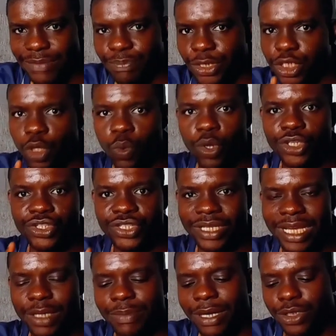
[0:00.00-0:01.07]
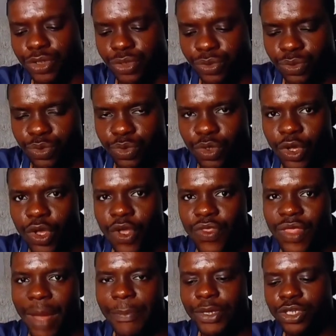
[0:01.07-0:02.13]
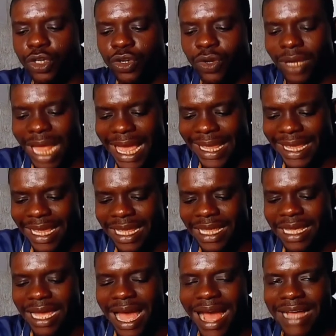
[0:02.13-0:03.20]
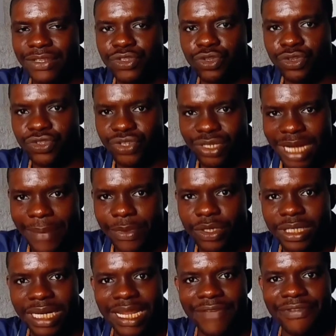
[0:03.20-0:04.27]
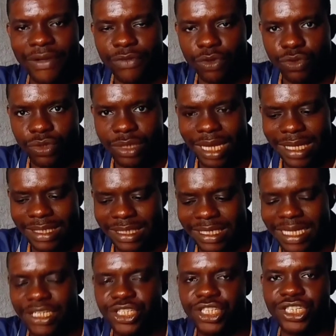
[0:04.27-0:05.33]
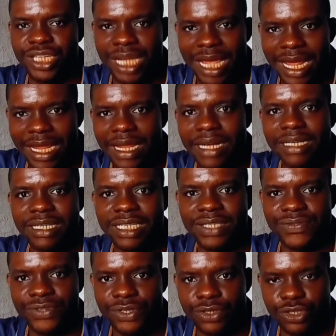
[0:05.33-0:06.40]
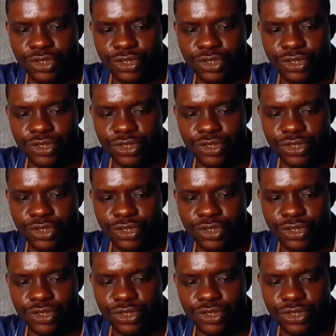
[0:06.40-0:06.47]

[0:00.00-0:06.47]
Make sure you watch the end. But 2, now make sure you like and subscribe to the channel if you have not done that. Then share this video.